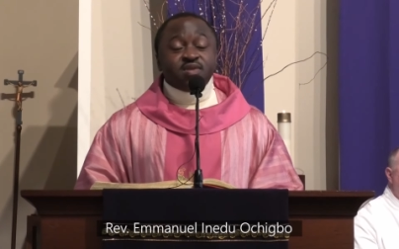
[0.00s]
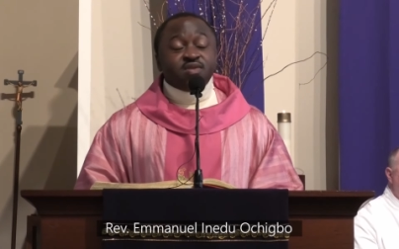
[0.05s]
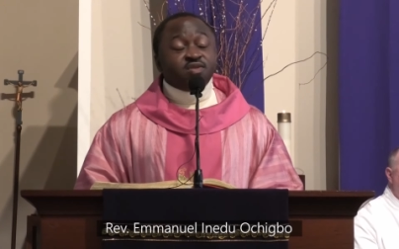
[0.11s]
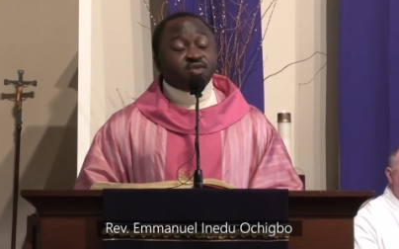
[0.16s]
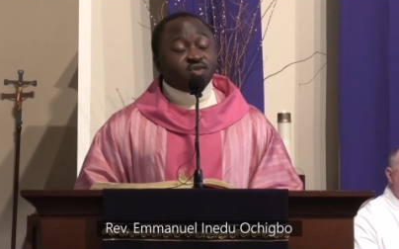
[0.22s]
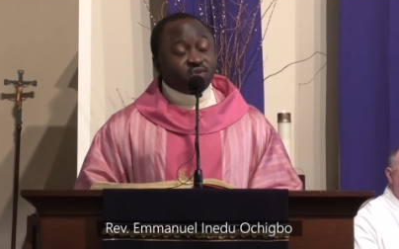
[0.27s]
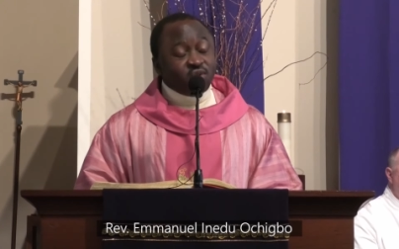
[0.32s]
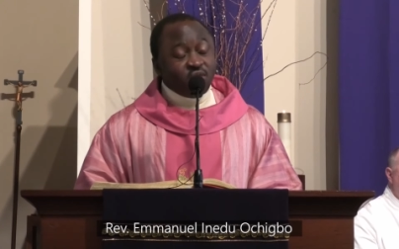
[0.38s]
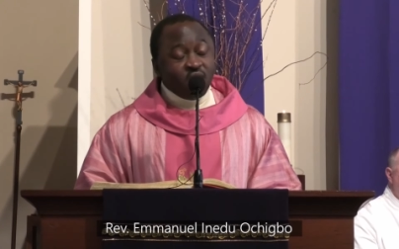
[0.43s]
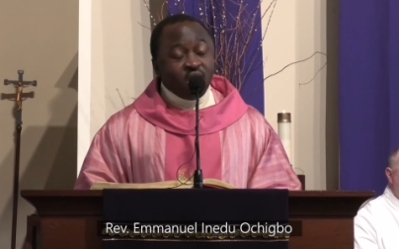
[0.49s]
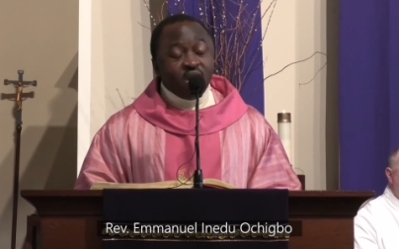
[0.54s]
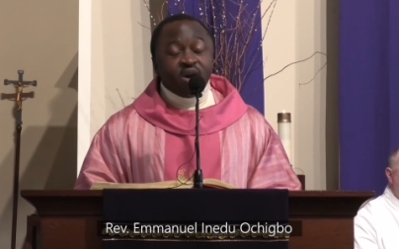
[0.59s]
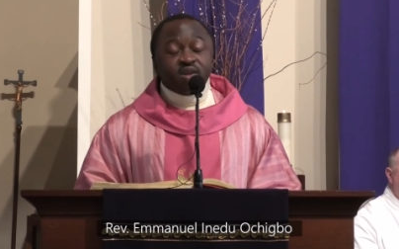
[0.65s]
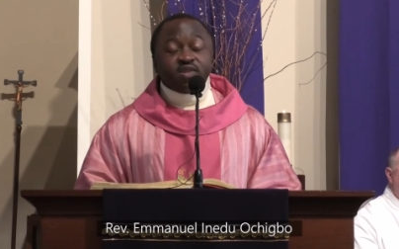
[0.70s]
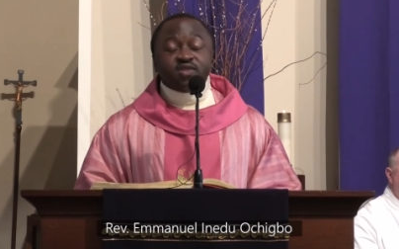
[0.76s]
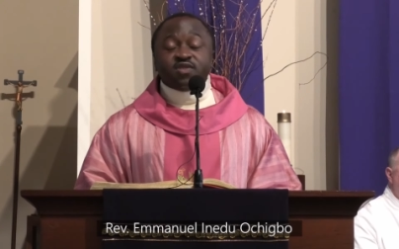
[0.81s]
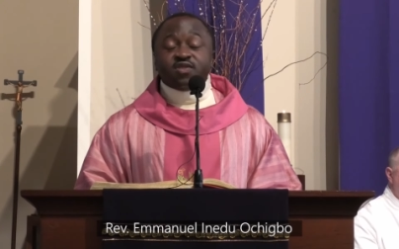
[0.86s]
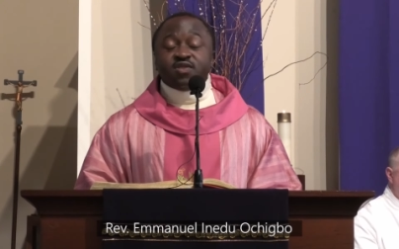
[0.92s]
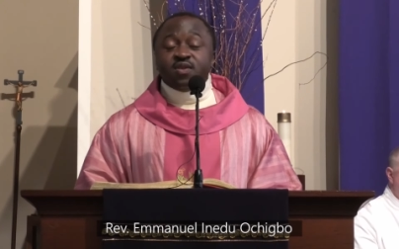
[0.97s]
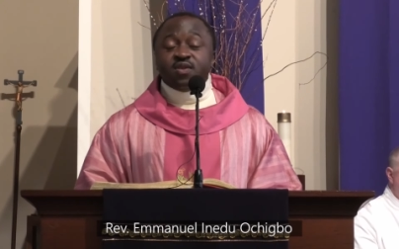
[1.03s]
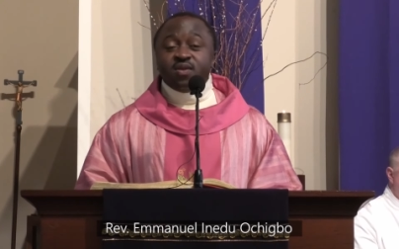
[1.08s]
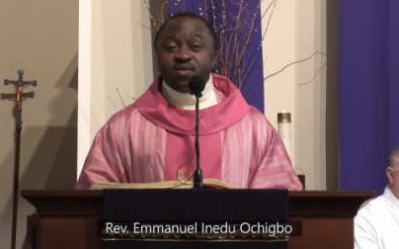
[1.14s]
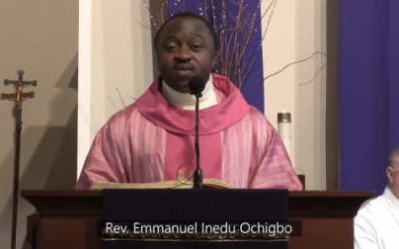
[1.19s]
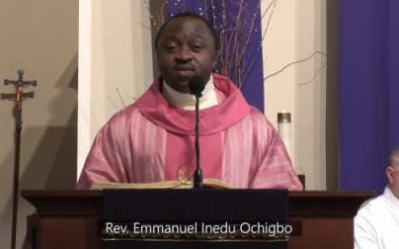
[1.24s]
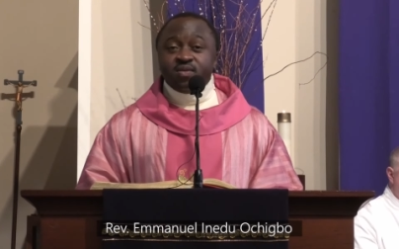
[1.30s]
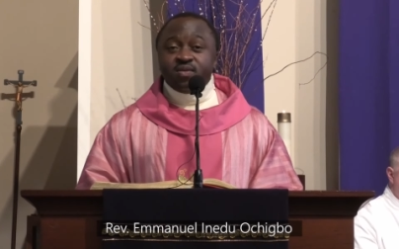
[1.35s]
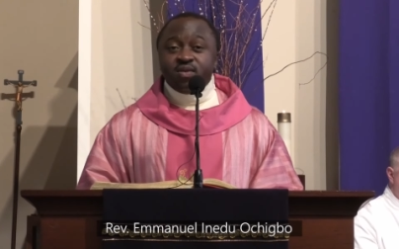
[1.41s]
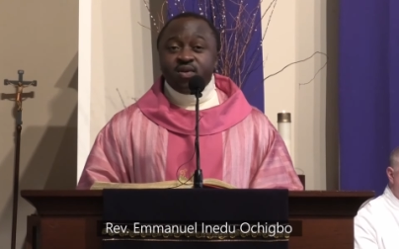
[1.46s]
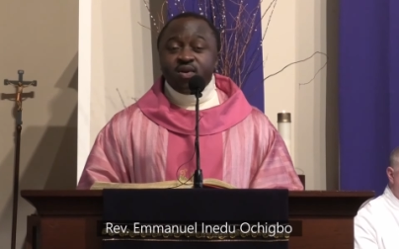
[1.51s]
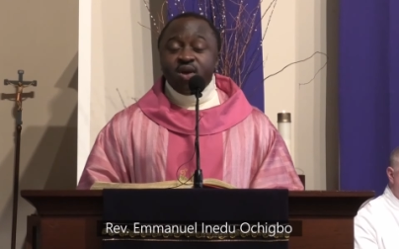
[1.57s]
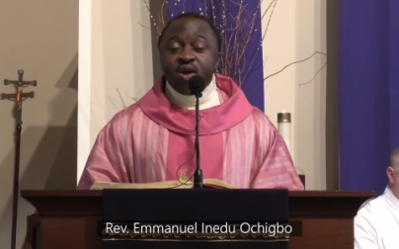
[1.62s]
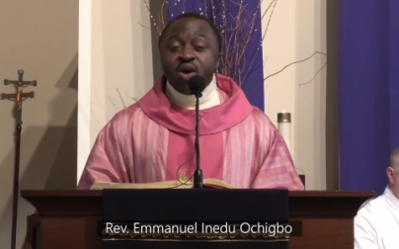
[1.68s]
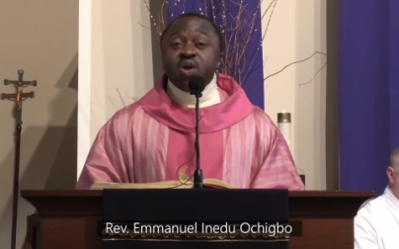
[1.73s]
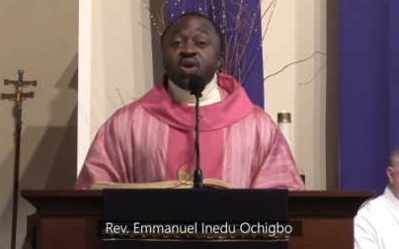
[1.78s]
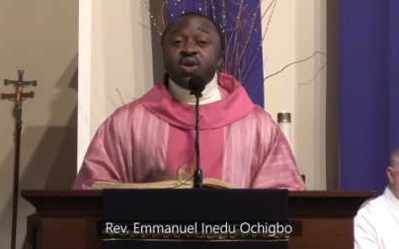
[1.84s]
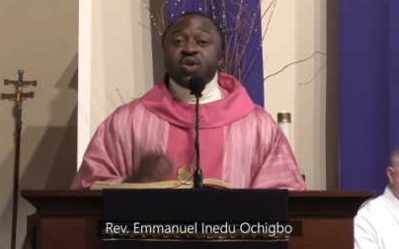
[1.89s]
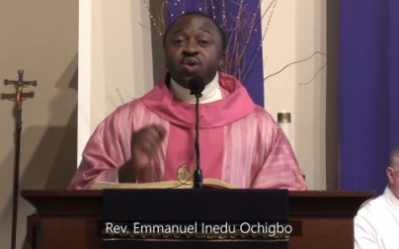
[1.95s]
So also,
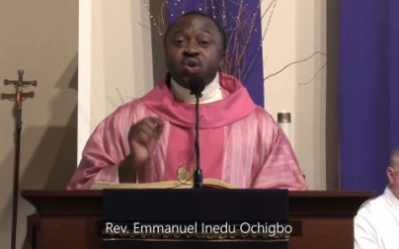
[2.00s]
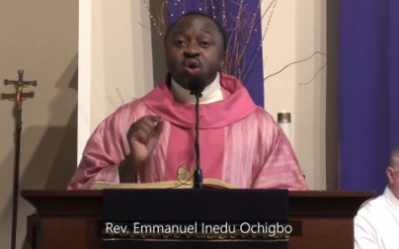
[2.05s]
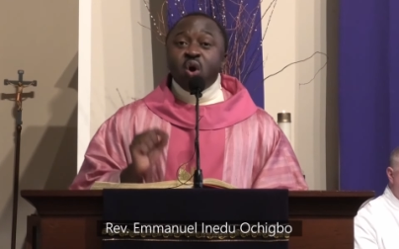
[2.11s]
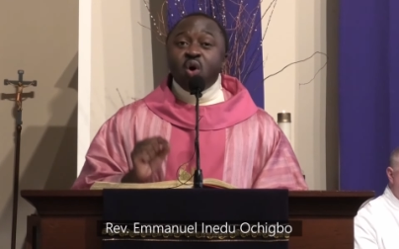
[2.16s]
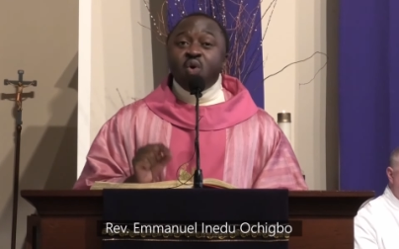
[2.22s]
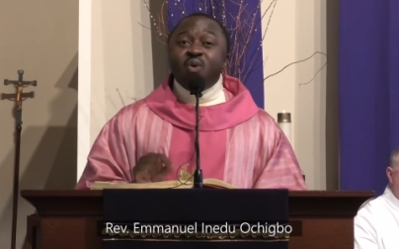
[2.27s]
no